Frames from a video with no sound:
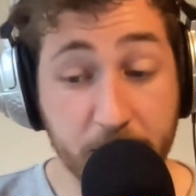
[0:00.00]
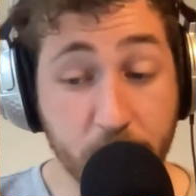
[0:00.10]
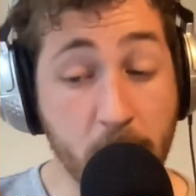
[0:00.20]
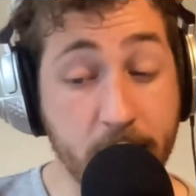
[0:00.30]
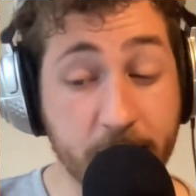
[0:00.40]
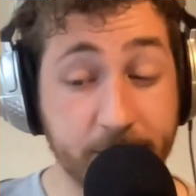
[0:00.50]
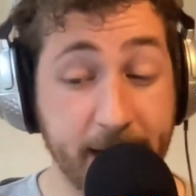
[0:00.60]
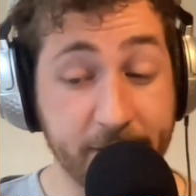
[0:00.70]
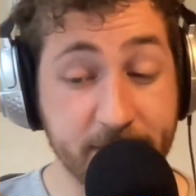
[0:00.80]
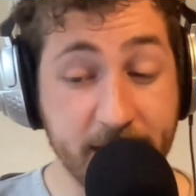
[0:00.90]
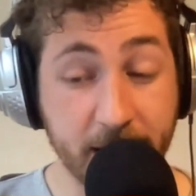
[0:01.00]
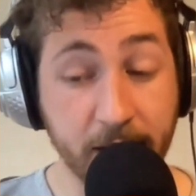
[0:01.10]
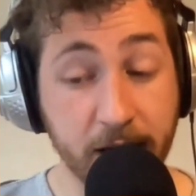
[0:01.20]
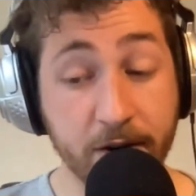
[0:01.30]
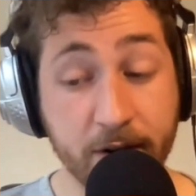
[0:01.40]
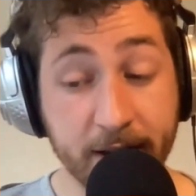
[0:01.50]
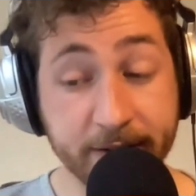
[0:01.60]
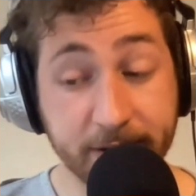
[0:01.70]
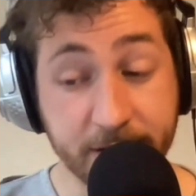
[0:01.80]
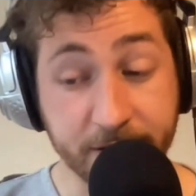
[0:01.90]
Poirot gave me a
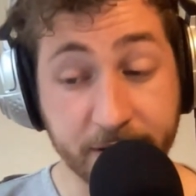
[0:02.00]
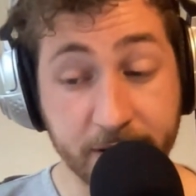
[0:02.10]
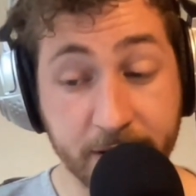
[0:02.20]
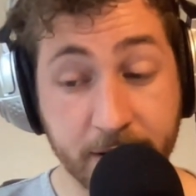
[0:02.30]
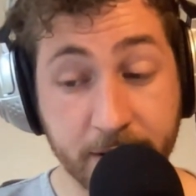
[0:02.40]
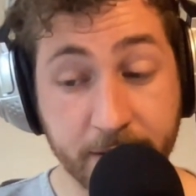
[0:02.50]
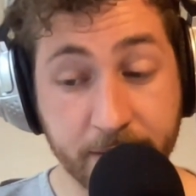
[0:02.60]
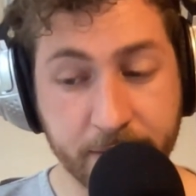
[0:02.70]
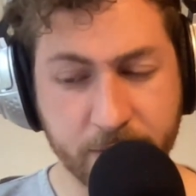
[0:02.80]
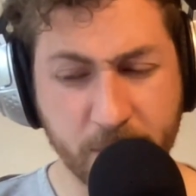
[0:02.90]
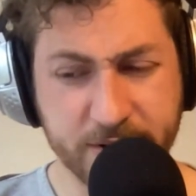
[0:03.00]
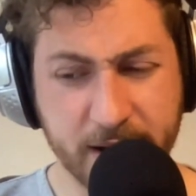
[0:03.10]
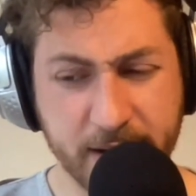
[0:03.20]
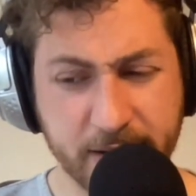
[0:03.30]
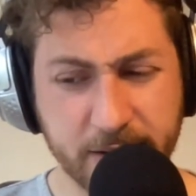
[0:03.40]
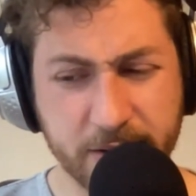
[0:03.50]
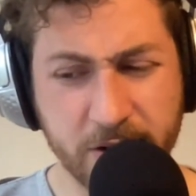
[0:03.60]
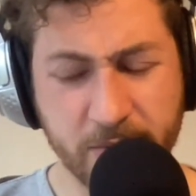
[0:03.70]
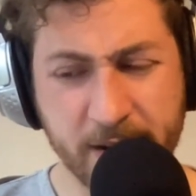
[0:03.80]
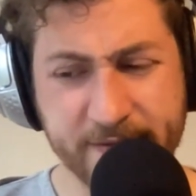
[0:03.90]
curious look, which I could
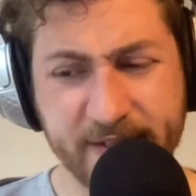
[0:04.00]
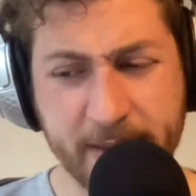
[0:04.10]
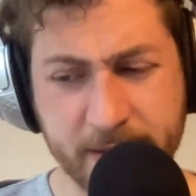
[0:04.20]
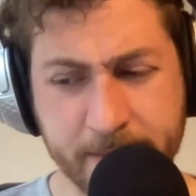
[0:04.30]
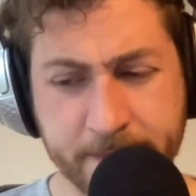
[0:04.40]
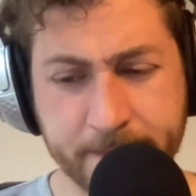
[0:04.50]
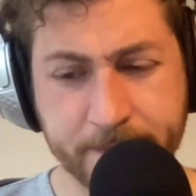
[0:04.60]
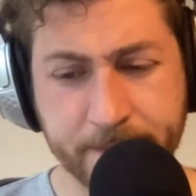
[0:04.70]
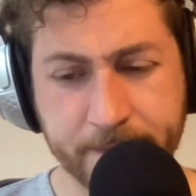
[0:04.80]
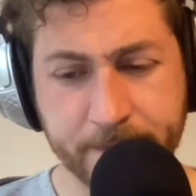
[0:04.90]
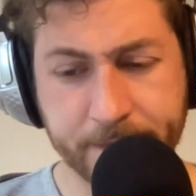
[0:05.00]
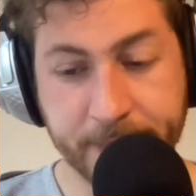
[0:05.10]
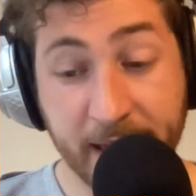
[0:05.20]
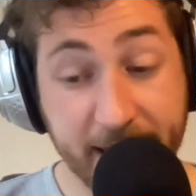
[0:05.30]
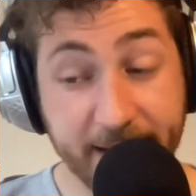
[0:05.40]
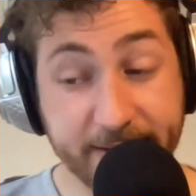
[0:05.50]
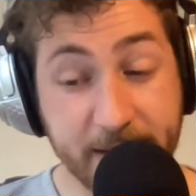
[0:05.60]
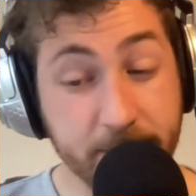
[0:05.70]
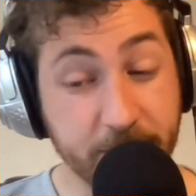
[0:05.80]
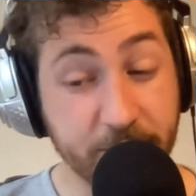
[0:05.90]
not quite fathom. He
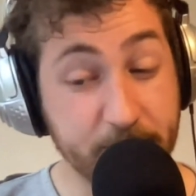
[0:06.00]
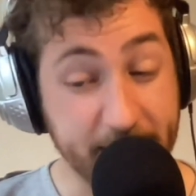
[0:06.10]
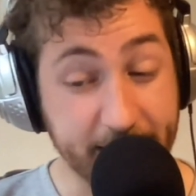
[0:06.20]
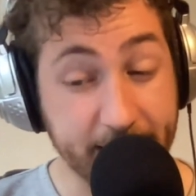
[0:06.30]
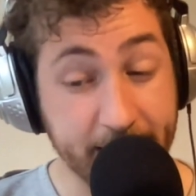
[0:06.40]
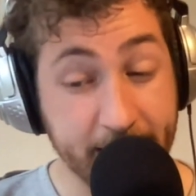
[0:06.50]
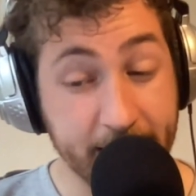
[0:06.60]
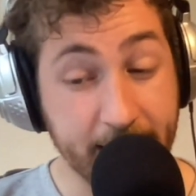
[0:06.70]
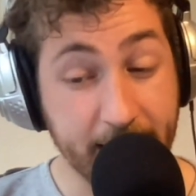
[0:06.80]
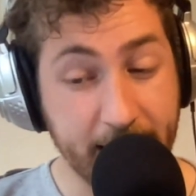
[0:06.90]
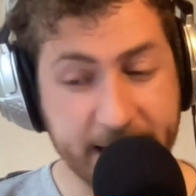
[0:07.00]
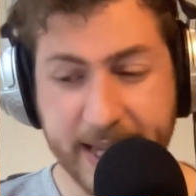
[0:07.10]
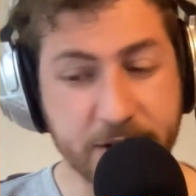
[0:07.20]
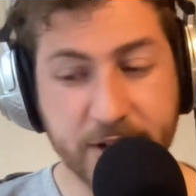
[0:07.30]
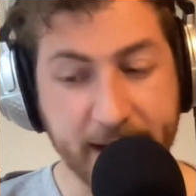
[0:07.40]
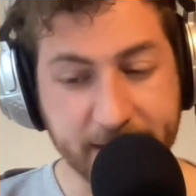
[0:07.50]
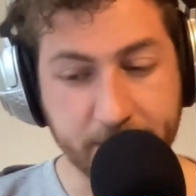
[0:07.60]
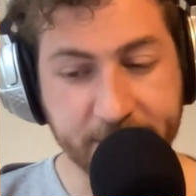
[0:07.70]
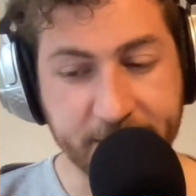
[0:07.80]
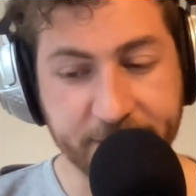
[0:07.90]
seemed to speak, and then checked
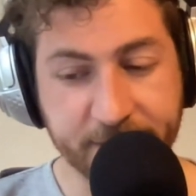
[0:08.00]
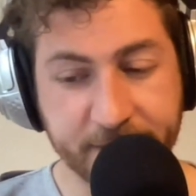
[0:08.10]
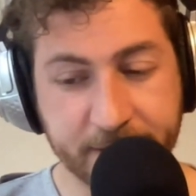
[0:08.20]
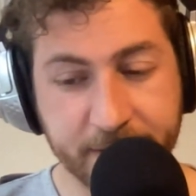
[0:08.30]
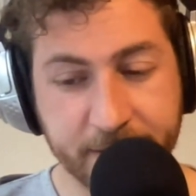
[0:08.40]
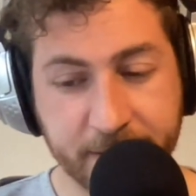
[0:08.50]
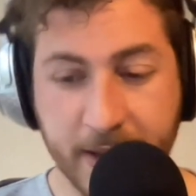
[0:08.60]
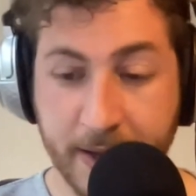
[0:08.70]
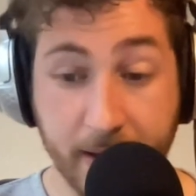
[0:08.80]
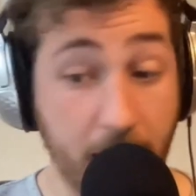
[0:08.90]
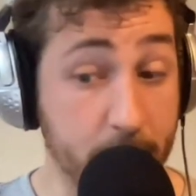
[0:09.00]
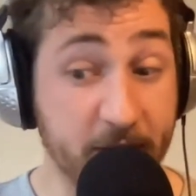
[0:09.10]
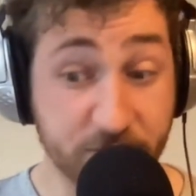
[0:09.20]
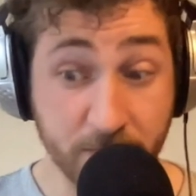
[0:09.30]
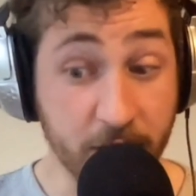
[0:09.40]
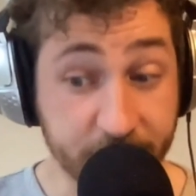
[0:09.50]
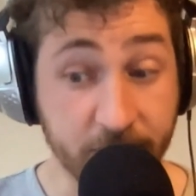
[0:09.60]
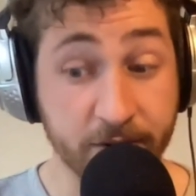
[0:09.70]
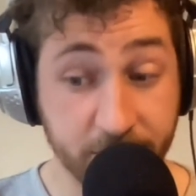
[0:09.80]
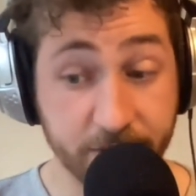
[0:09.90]
himself. Miss
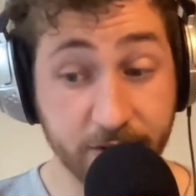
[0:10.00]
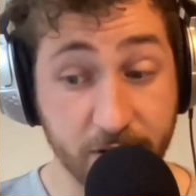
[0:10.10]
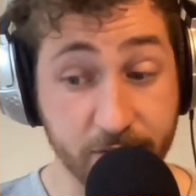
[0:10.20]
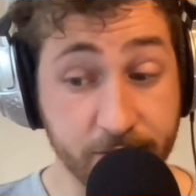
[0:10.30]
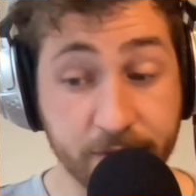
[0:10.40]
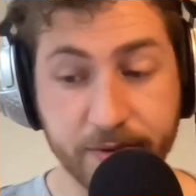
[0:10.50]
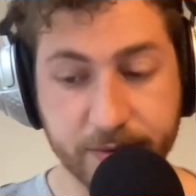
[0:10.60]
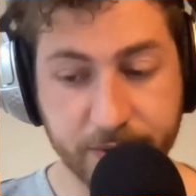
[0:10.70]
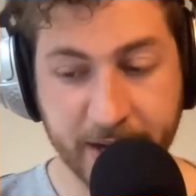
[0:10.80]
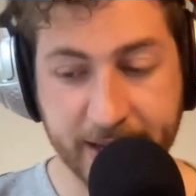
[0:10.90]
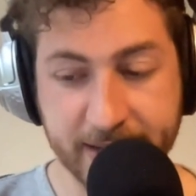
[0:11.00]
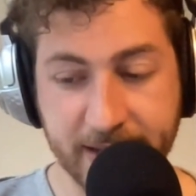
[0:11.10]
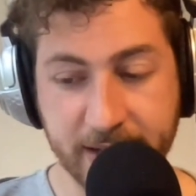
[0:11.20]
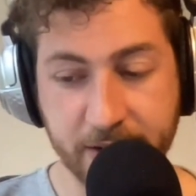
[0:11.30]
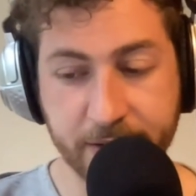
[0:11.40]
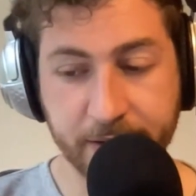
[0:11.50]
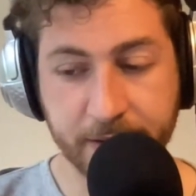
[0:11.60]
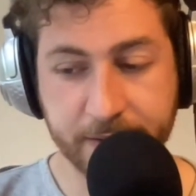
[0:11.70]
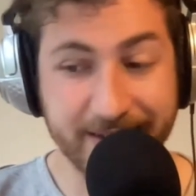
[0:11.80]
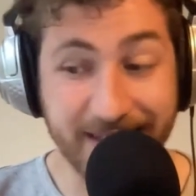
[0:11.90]
Murdoch, too, I continued.
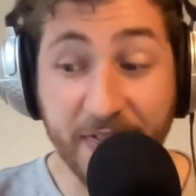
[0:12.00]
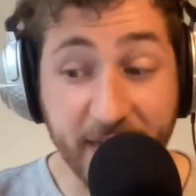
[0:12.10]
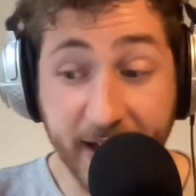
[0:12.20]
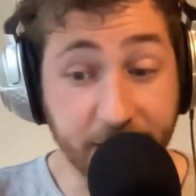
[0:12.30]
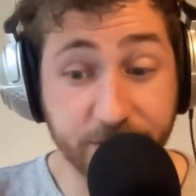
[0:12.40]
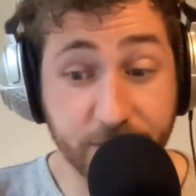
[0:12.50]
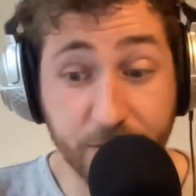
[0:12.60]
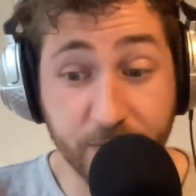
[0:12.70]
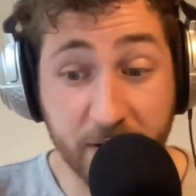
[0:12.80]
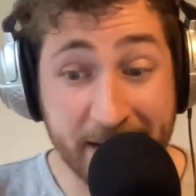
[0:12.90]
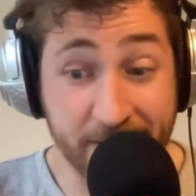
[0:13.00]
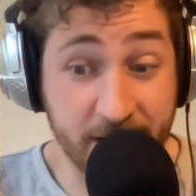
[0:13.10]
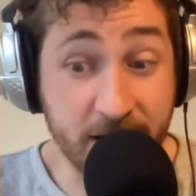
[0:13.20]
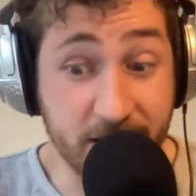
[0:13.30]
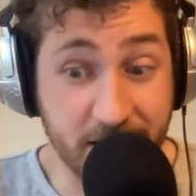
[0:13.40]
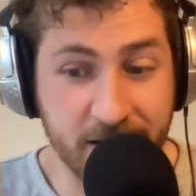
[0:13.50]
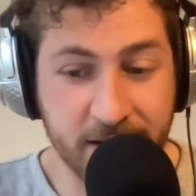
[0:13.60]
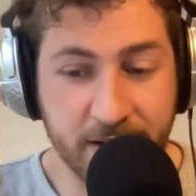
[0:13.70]
There's nothing untruthful about her.